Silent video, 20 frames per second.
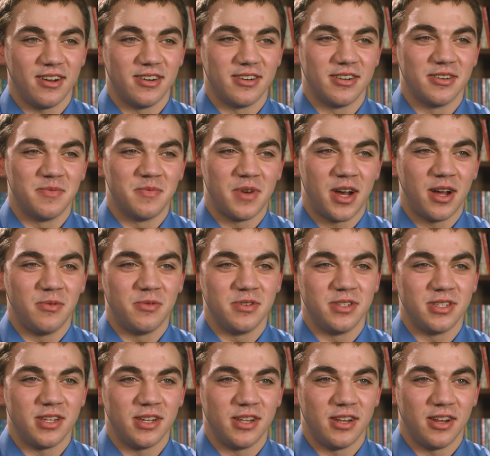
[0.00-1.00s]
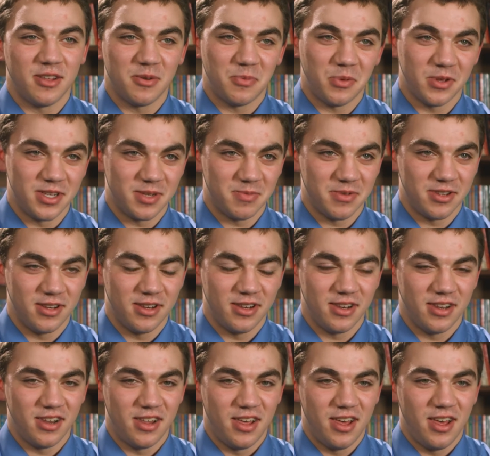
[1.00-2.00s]
I was in another placement
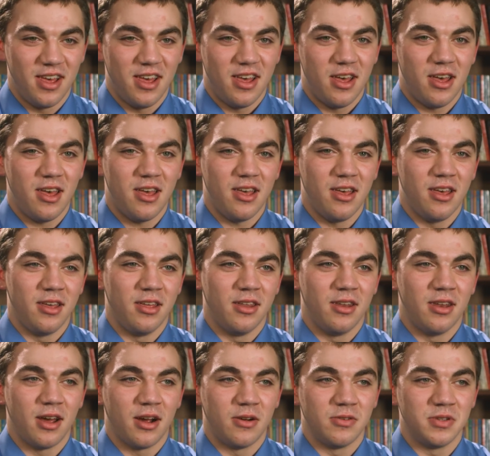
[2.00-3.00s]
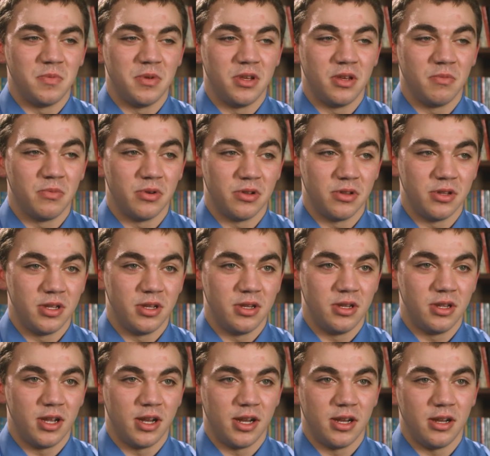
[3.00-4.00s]
and I was being bullied
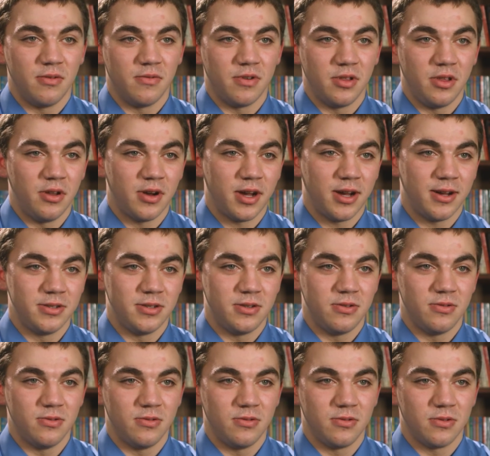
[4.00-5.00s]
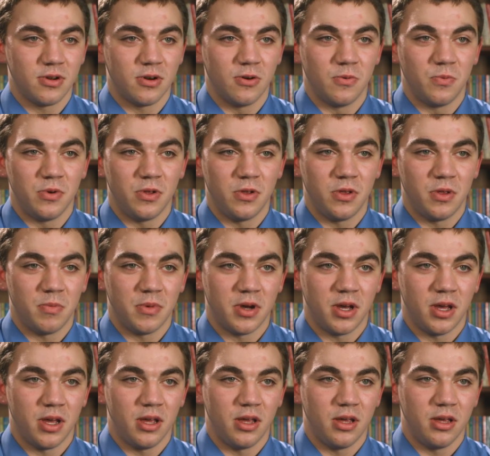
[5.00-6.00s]
and I didn't really know how to cope with
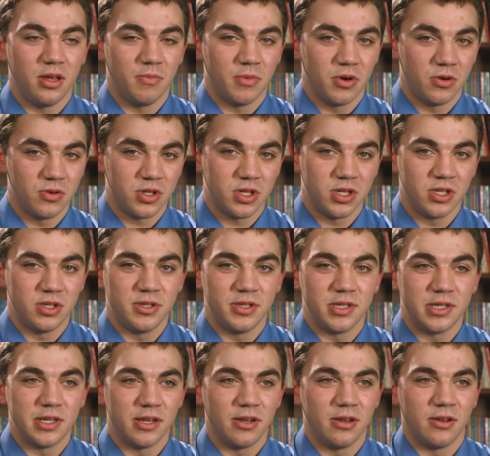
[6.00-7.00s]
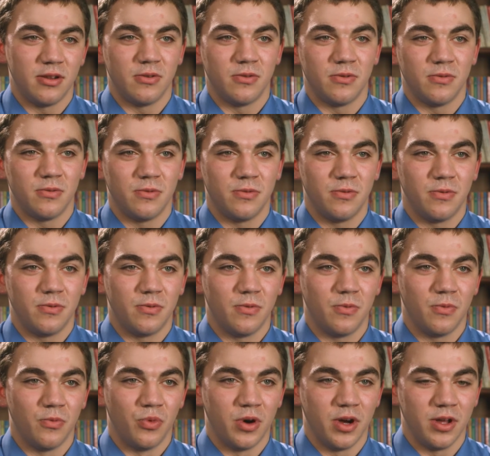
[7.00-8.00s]
my emotions, didn't know
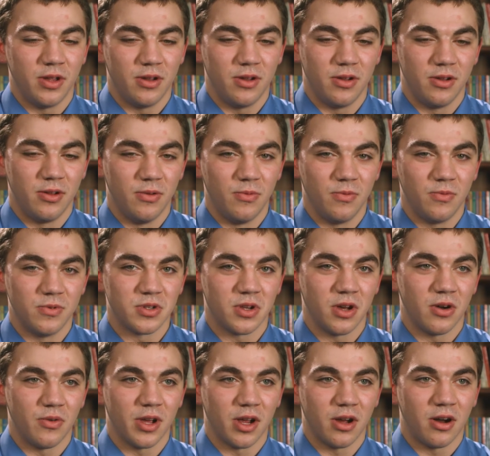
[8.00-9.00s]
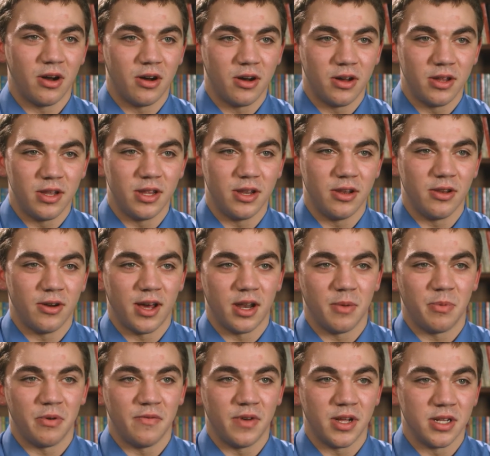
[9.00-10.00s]
what was going on, didn't know how
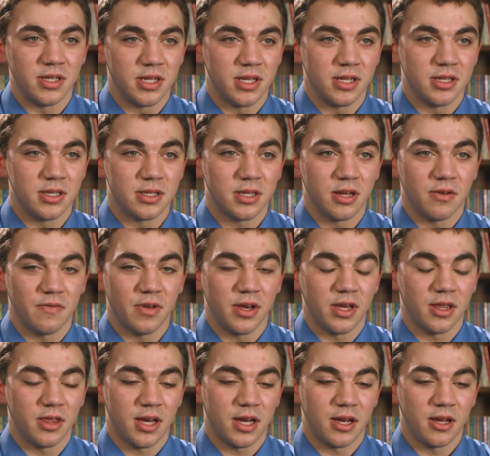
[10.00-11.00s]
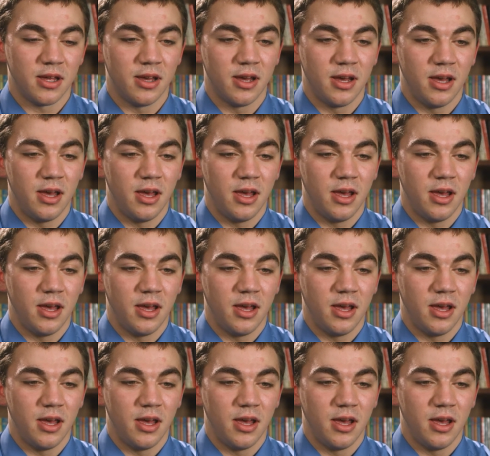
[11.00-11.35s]
to prevent it and stuff like that.